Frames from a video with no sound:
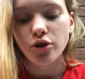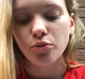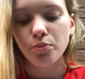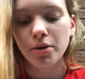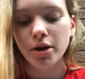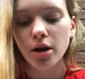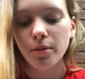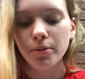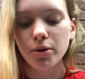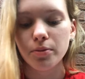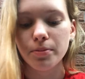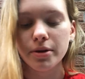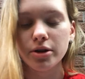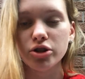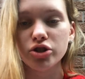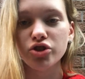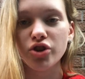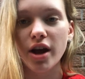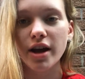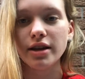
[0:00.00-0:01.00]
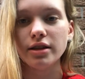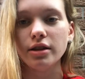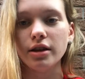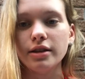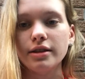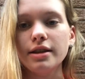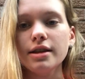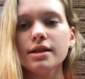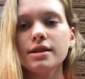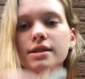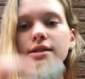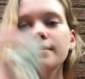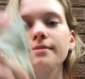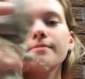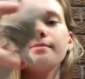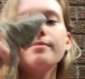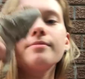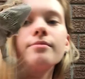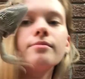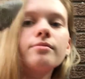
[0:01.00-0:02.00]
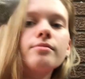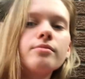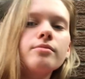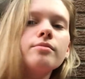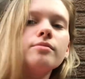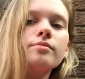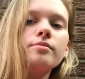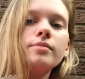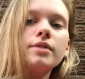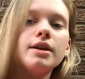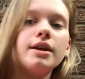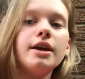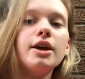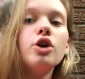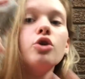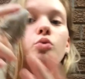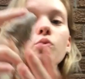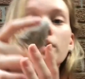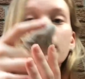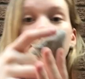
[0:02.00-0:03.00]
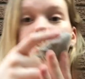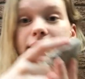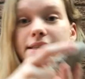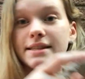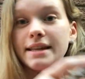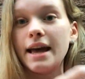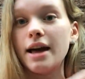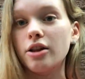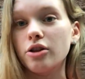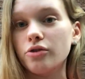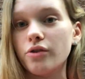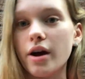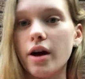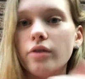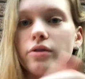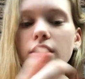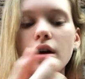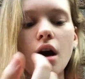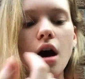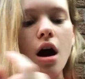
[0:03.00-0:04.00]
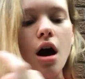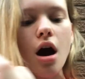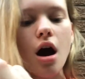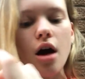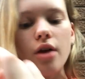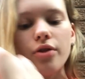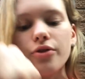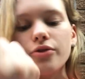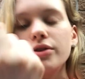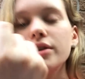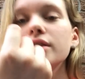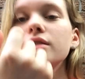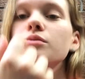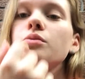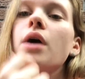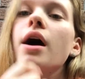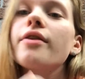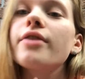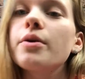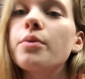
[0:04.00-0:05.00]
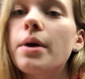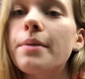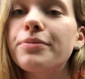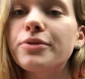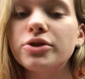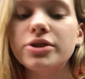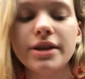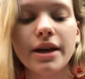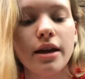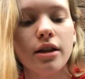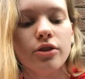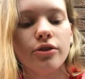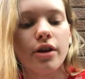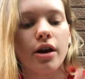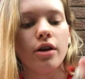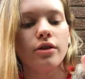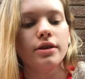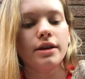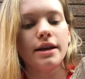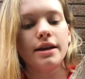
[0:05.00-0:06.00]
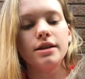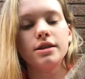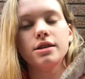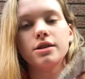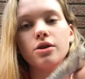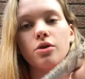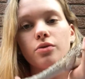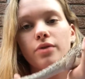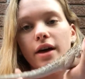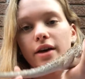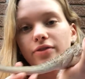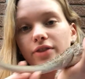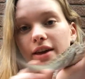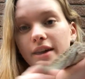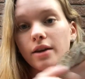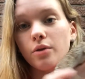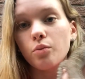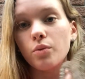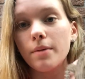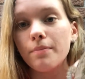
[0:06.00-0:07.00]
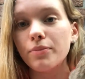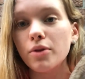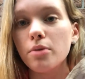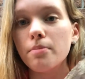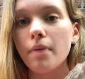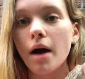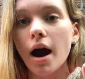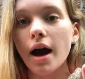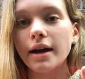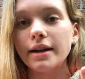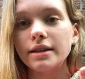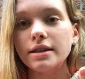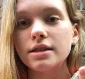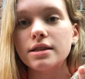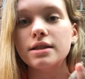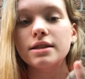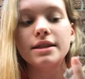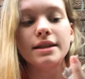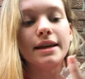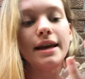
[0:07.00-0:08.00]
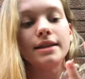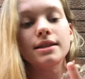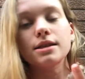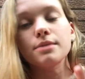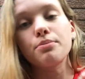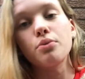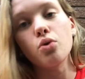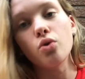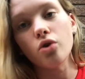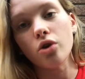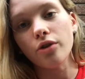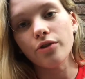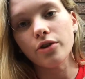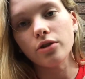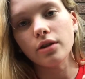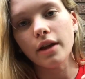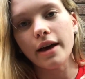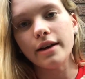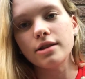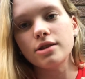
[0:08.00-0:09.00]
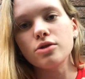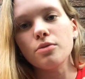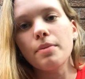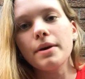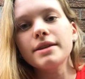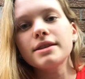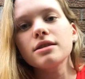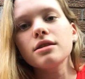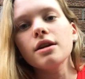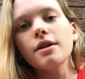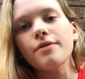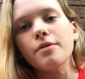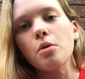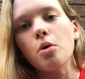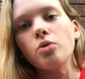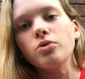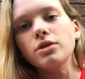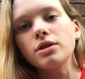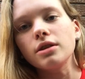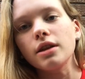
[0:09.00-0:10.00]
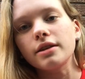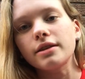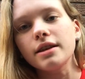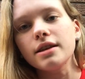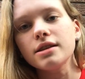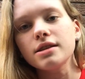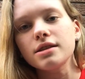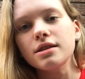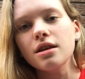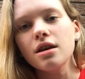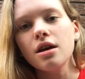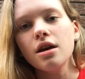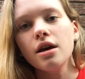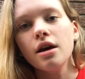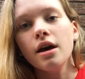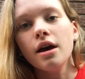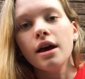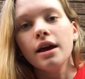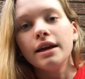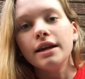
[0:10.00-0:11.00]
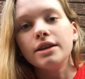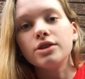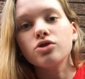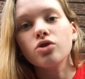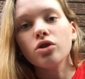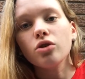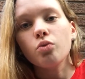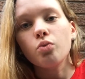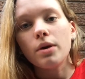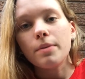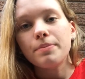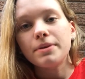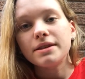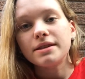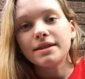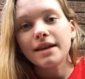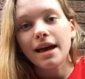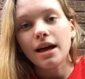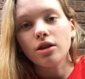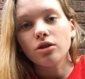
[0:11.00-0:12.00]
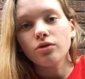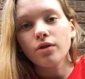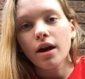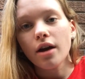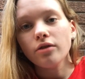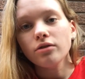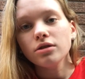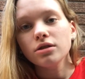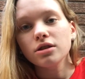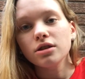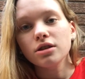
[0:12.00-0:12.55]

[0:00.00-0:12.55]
you pick up your bearded dragon like this, he'll whip his tail around. The reason why they whip their tail around is so that they can whip their bodies to get support on their legs. So basically, if I'm holding like this, he's gonna whip his tail around